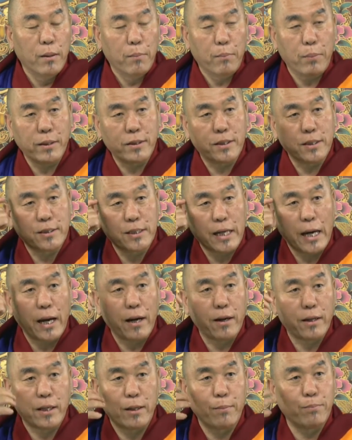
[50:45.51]
But
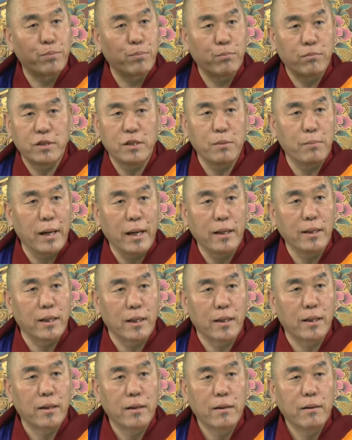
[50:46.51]
desire keeps
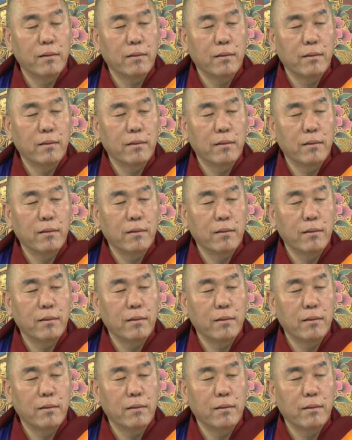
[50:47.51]
demanding,